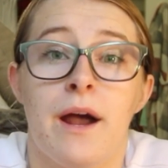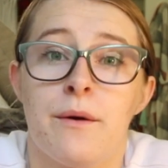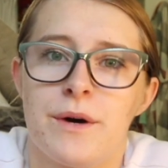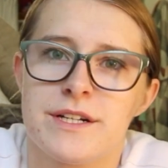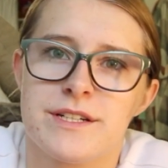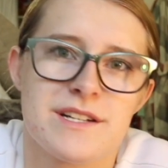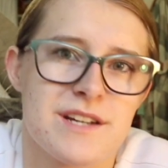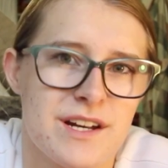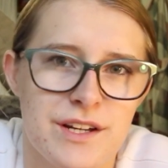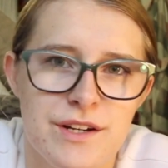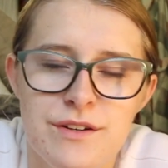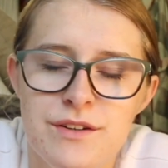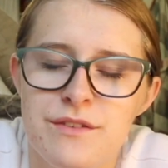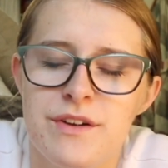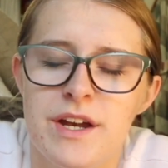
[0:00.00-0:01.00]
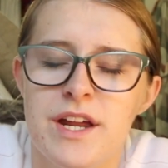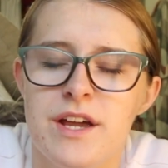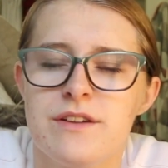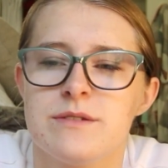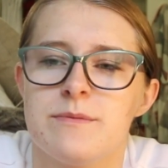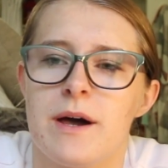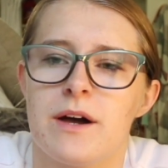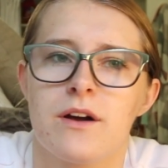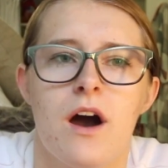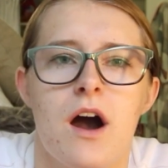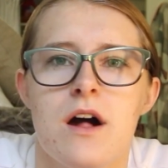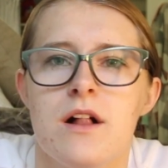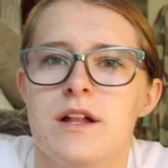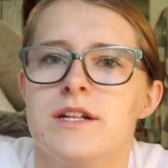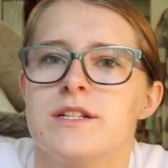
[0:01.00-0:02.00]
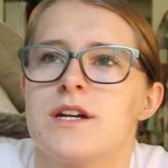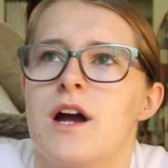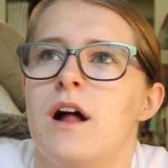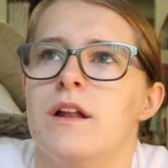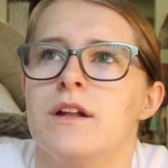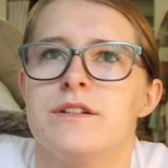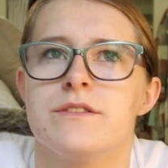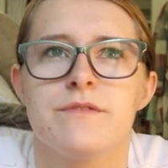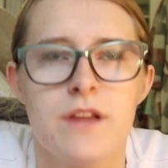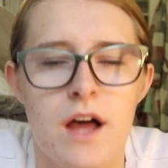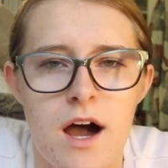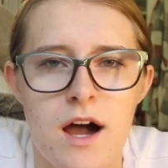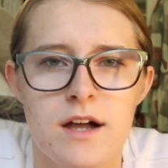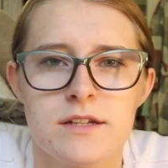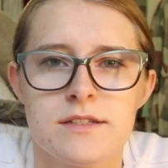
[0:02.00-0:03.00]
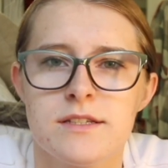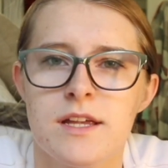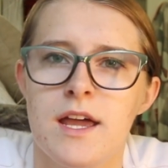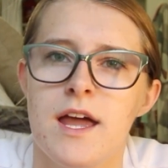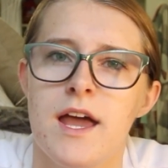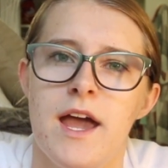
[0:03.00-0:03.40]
I watch a ton of YouTube videos about college vlogs,